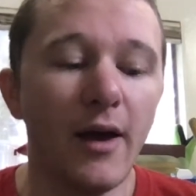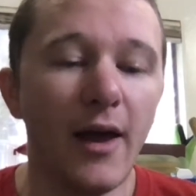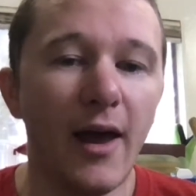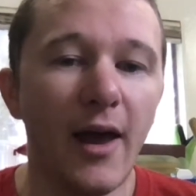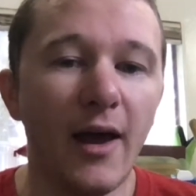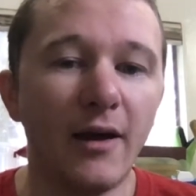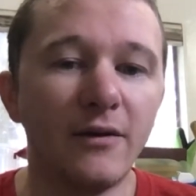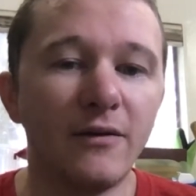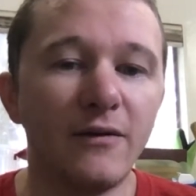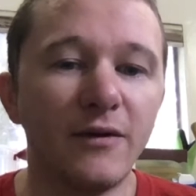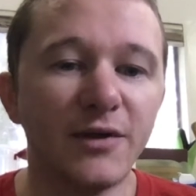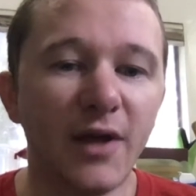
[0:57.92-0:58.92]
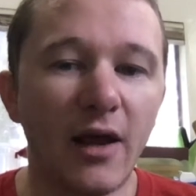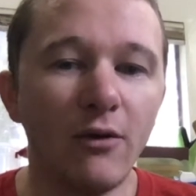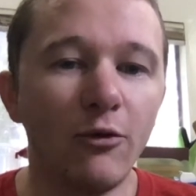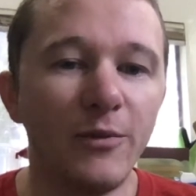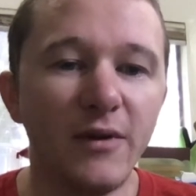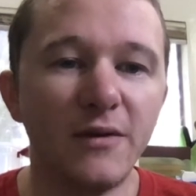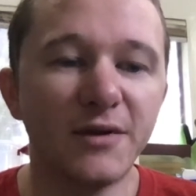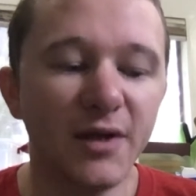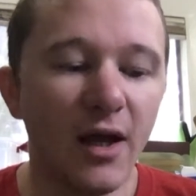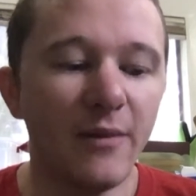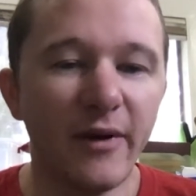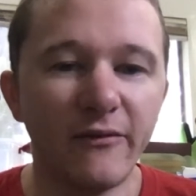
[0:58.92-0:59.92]
and the scale will be the
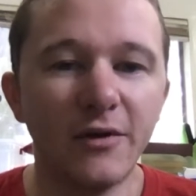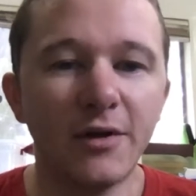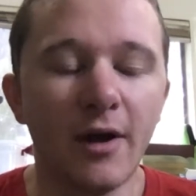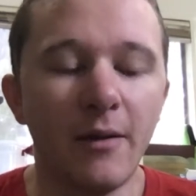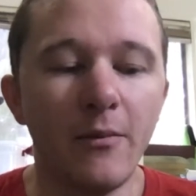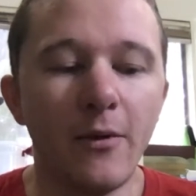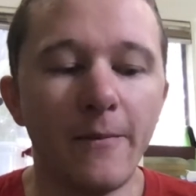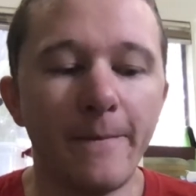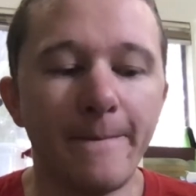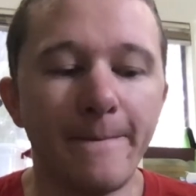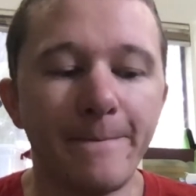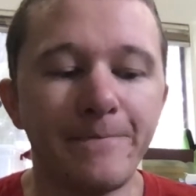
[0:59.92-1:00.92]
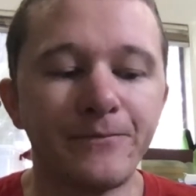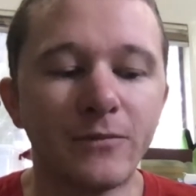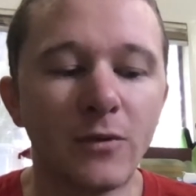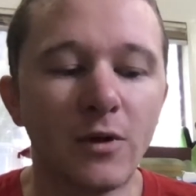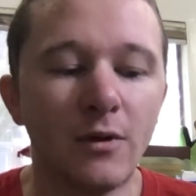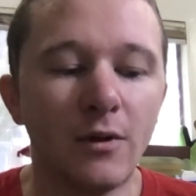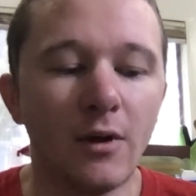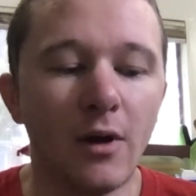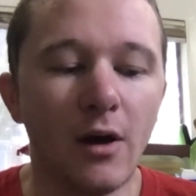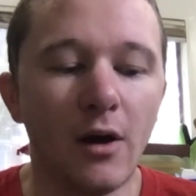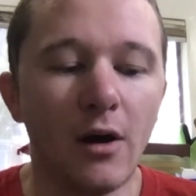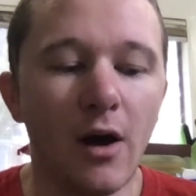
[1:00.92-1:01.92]
same every time.
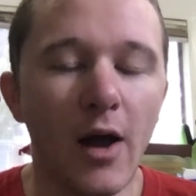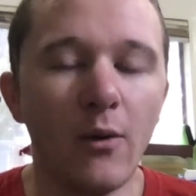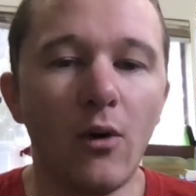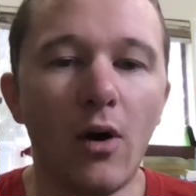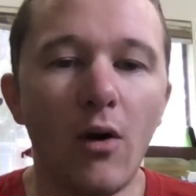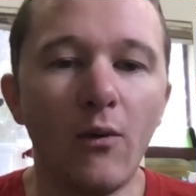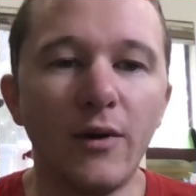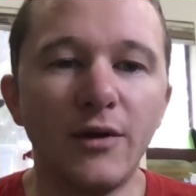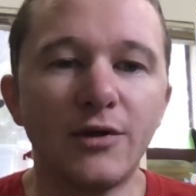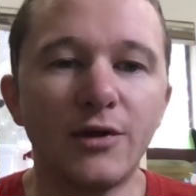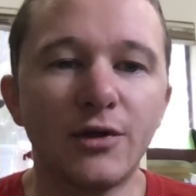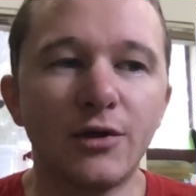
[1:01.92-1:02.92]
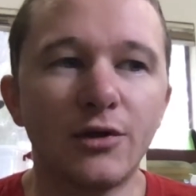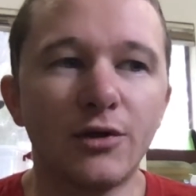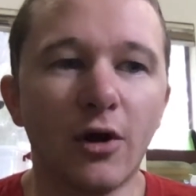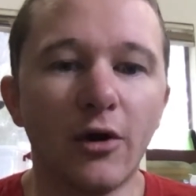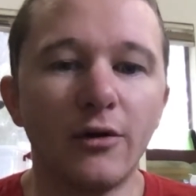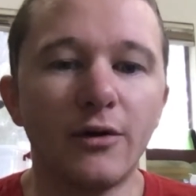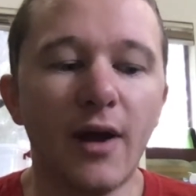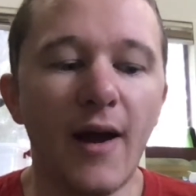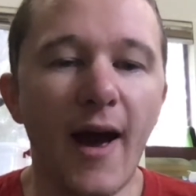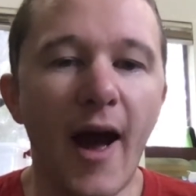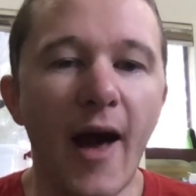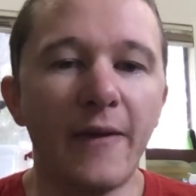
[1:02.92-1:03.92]
I will always start
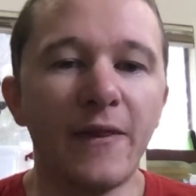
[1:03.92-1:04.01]
at the